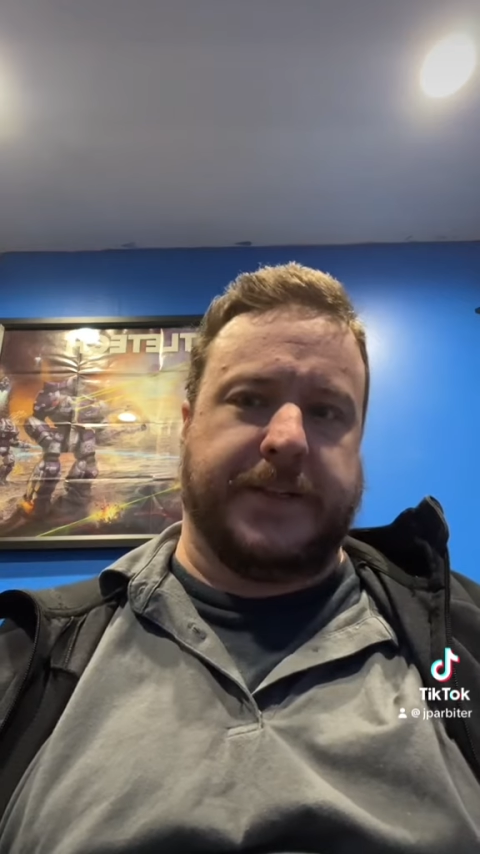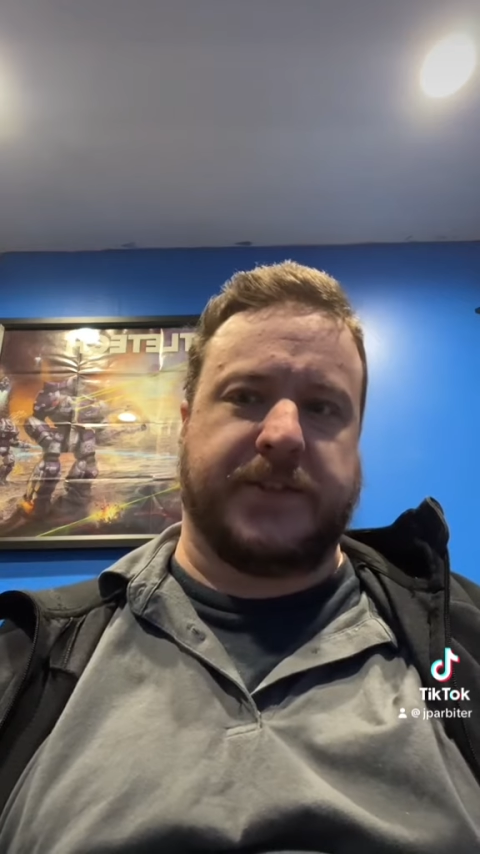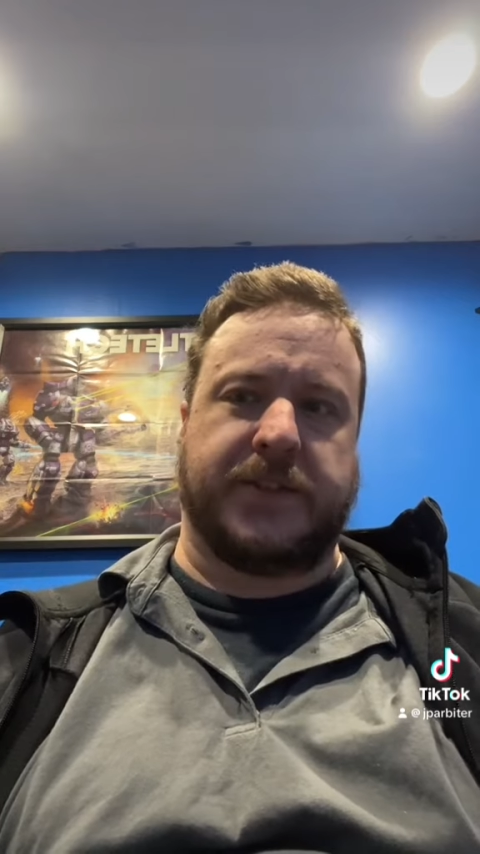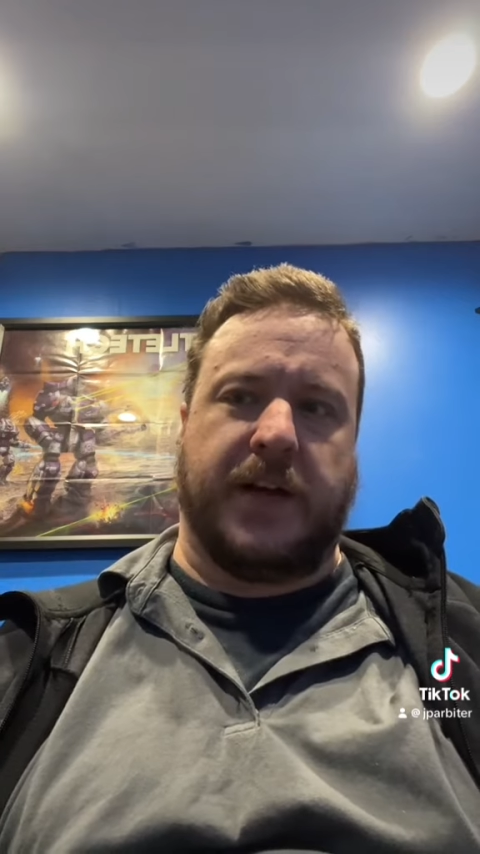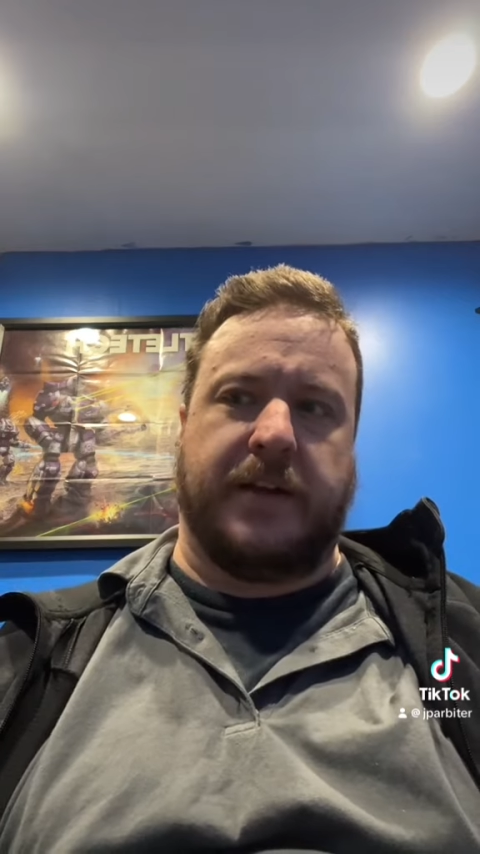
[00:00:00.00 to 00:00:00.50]

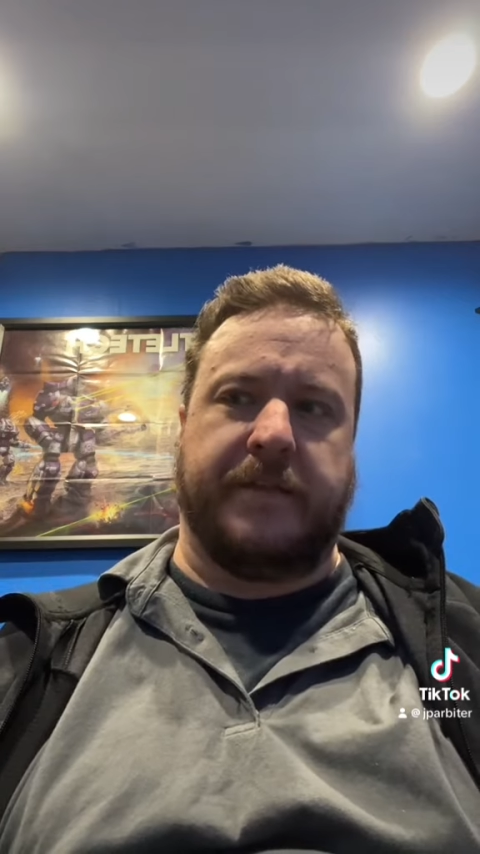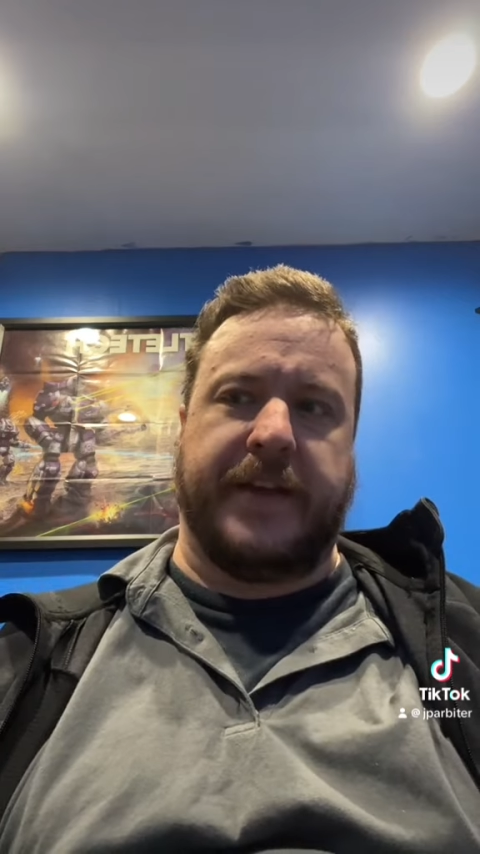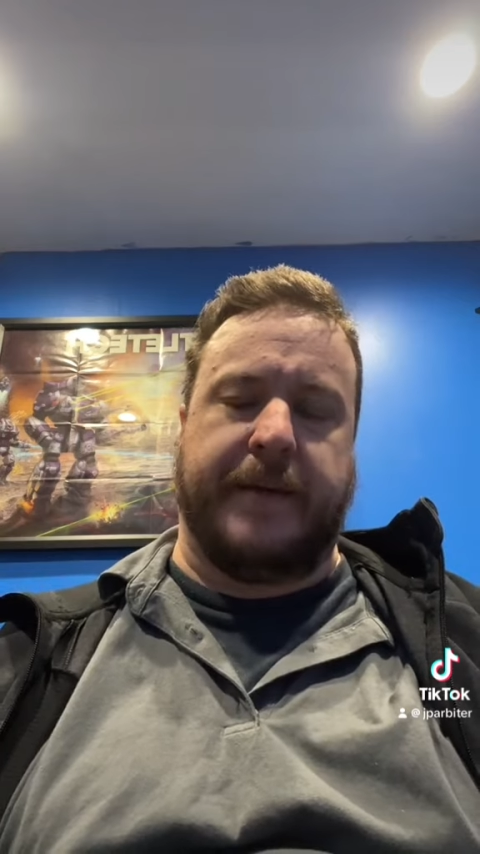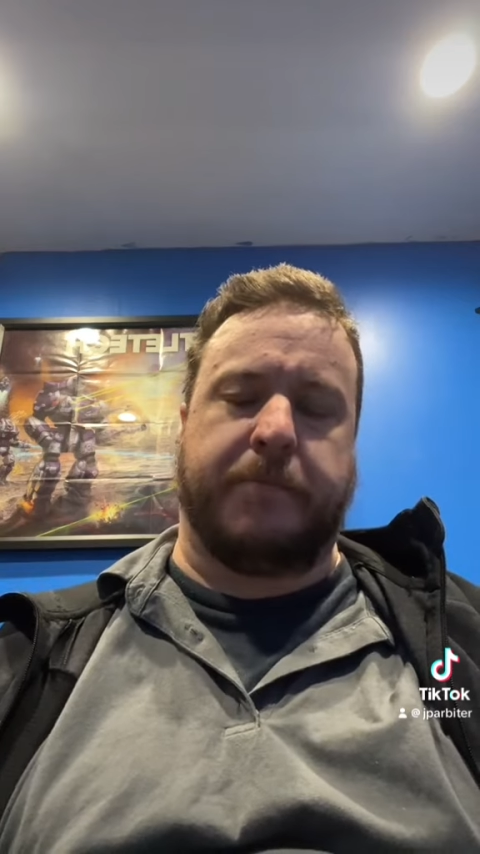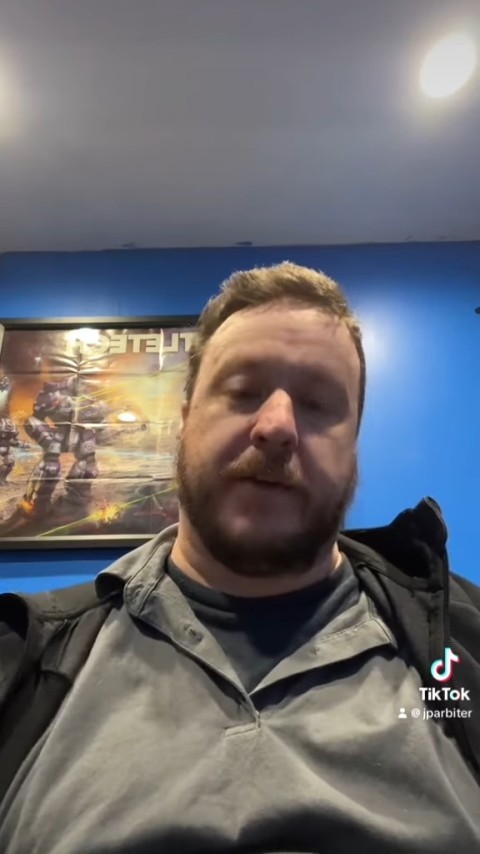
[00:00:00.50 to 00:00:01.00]
solve
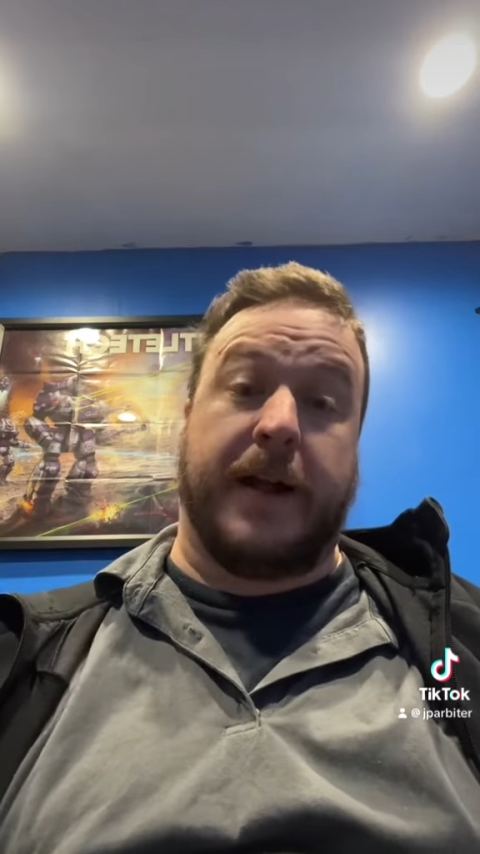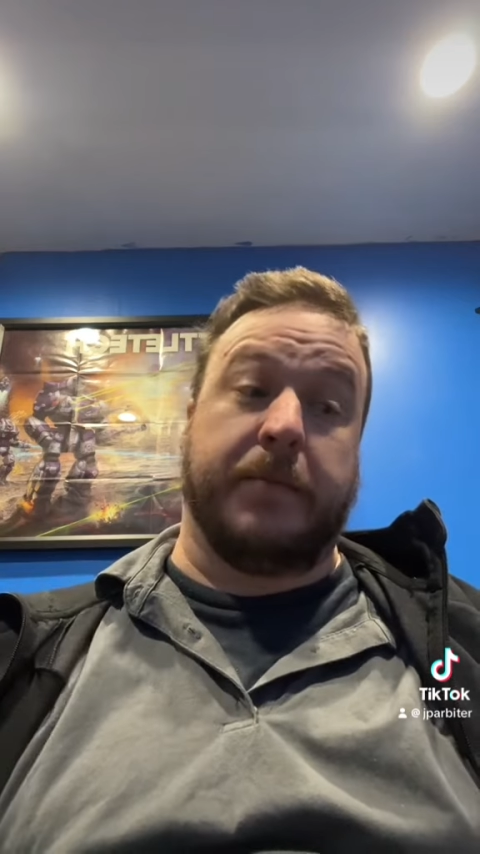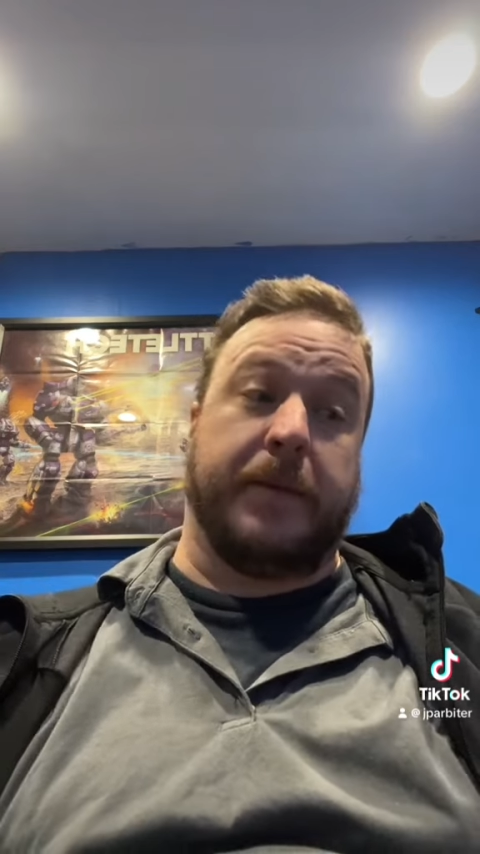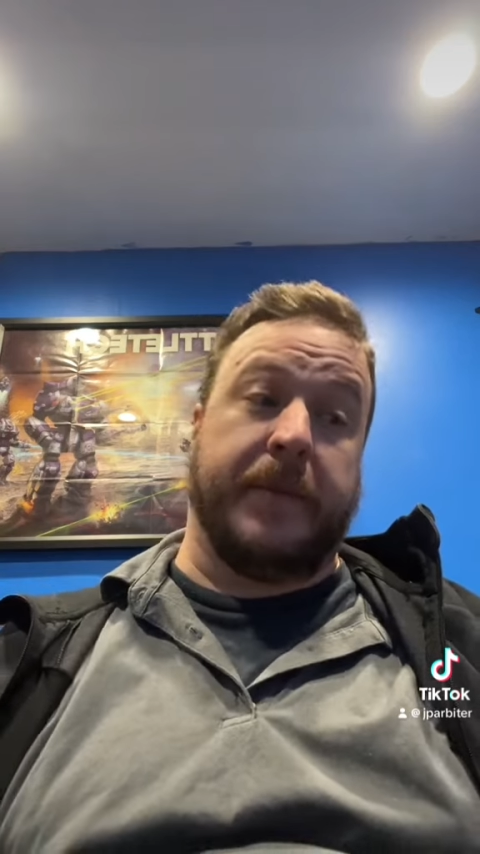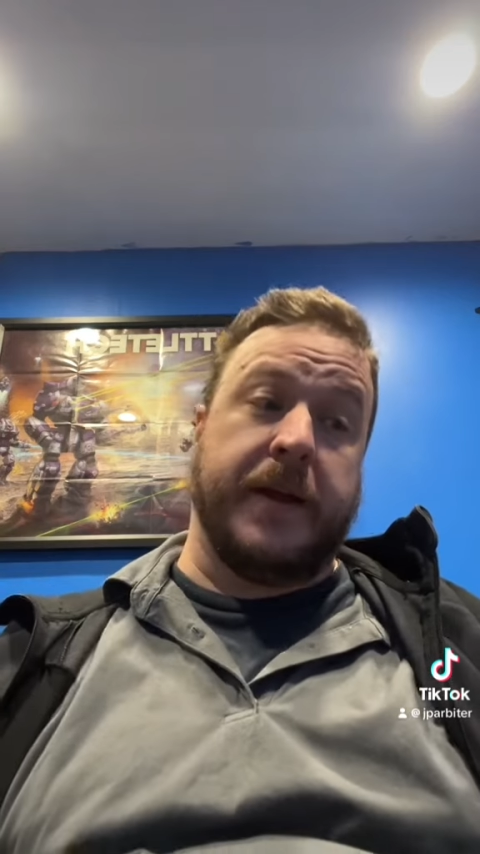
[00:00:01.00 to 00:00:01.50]
that problem.